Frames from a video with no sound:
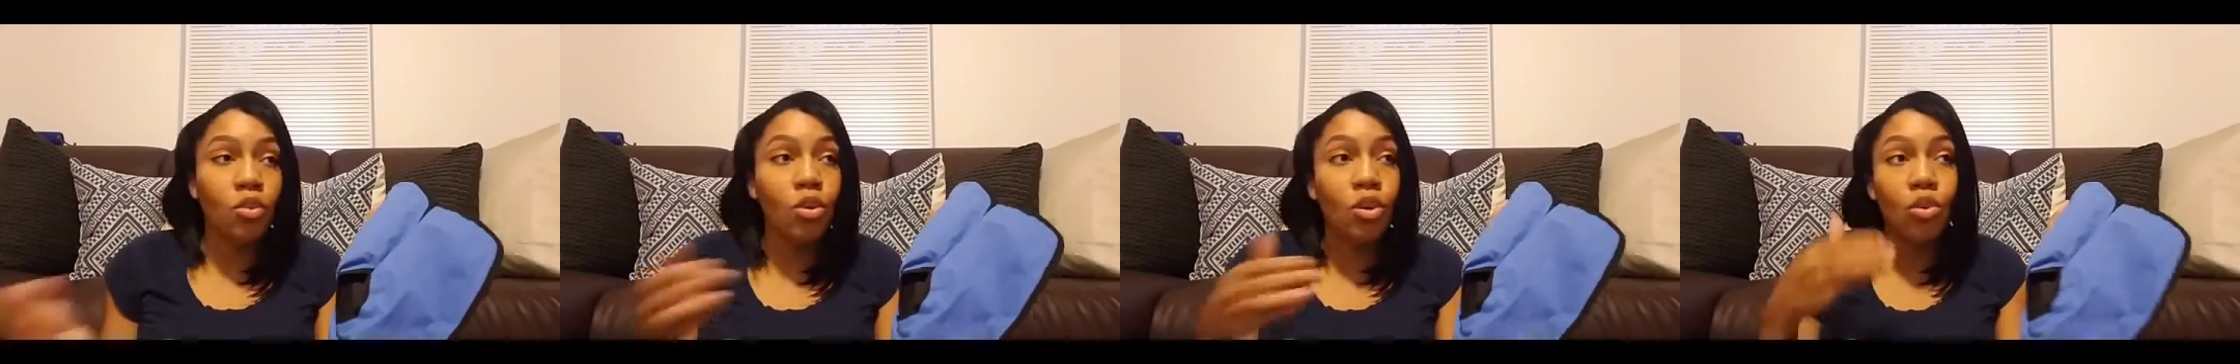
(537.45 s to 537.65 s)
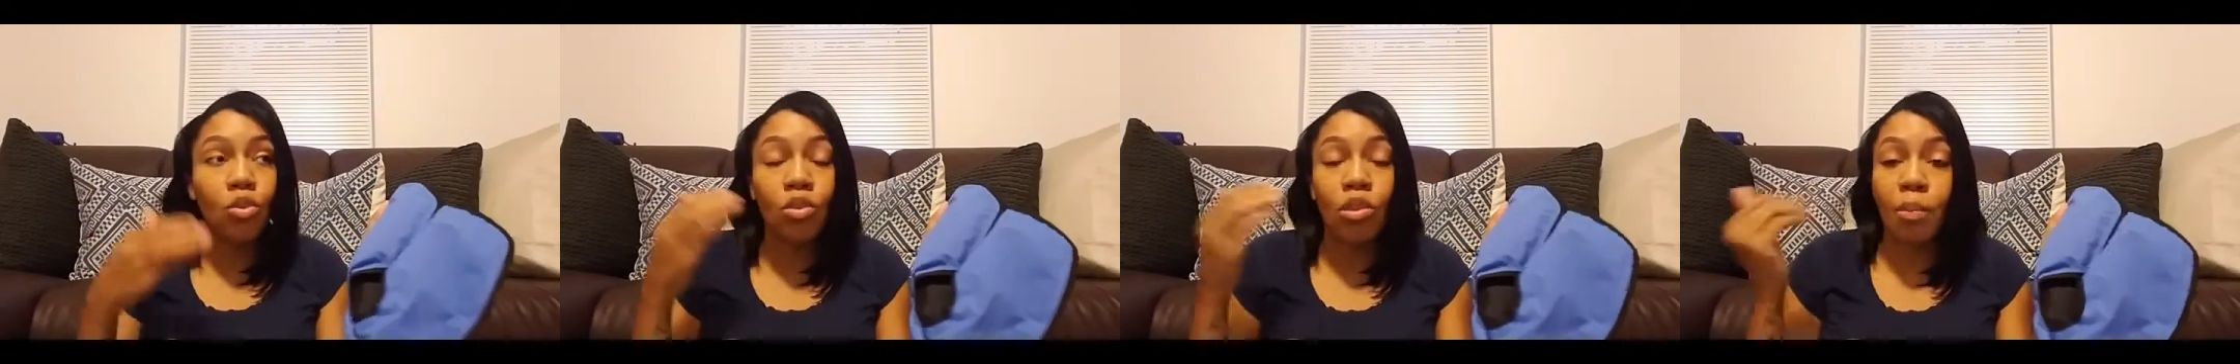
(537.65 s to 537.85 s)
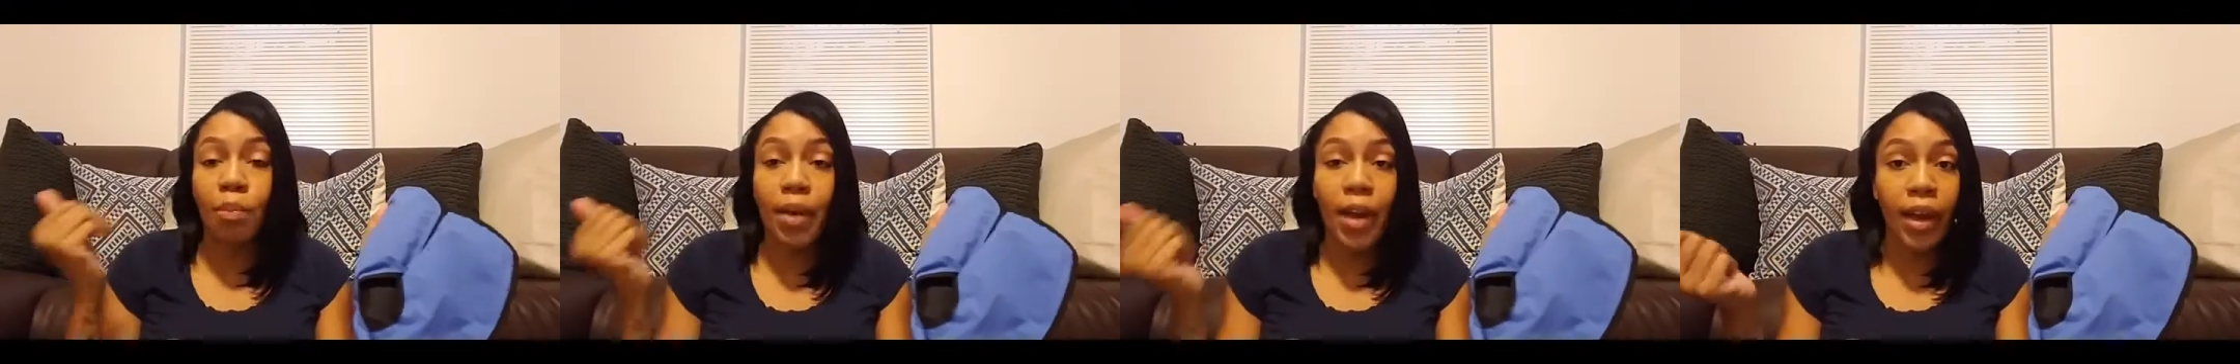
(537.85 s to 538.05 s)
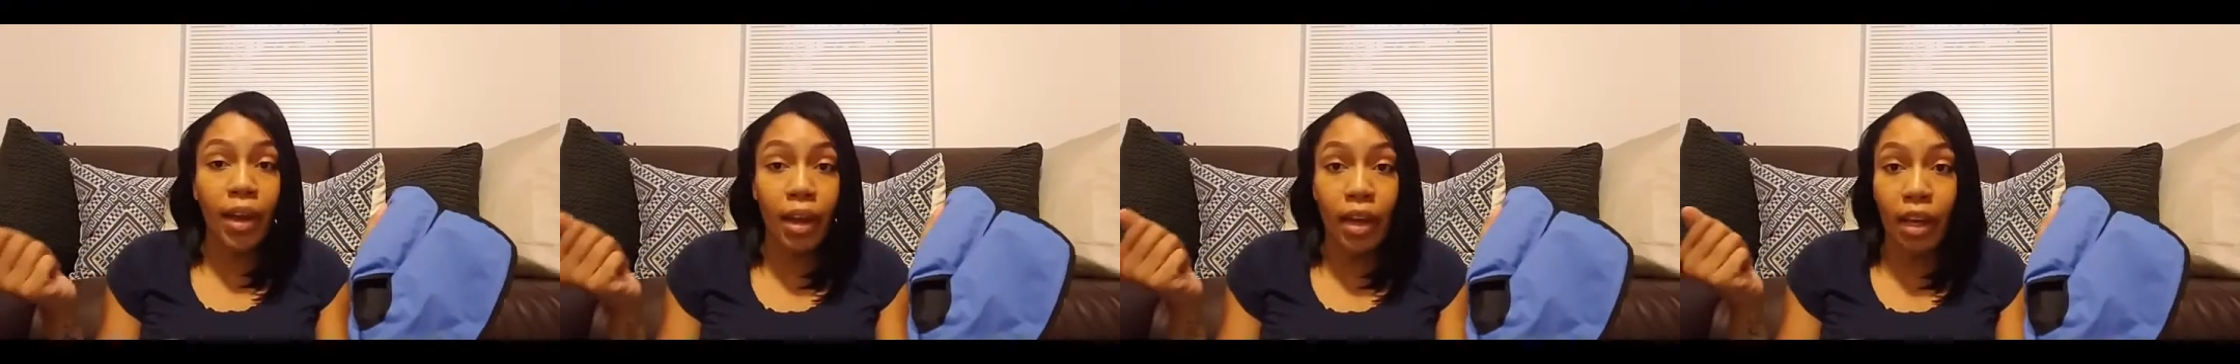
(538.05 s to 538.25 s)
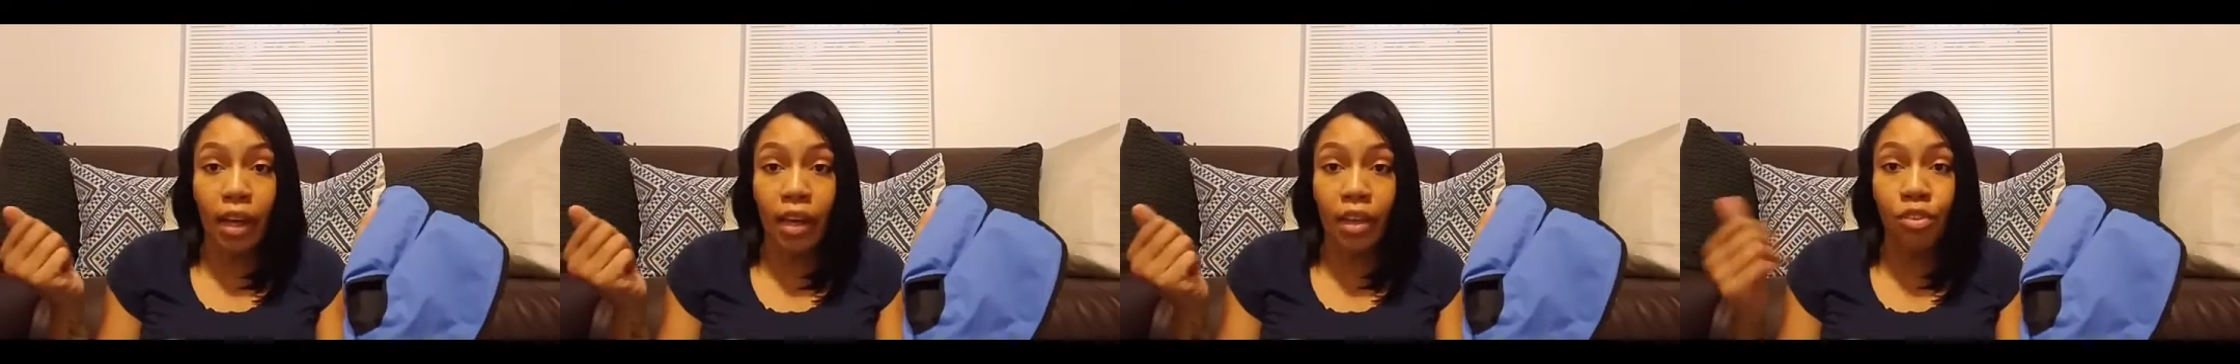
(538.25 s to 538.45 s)
You can use a
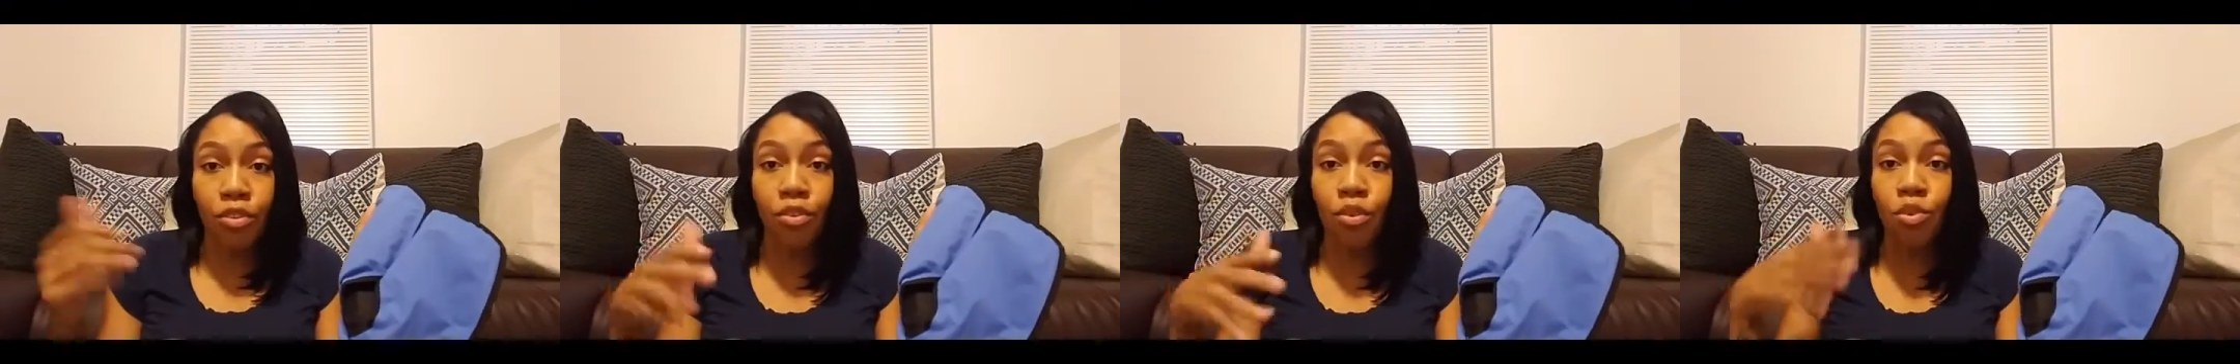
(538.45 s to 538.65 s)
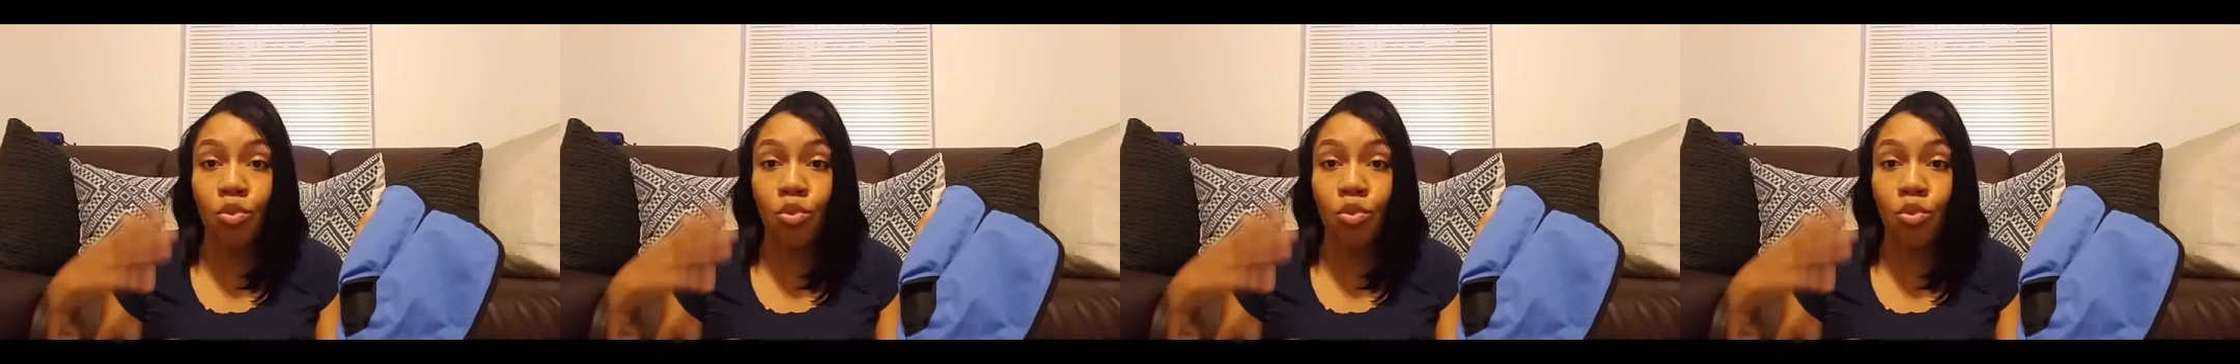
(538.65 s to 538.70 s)
bag of ice.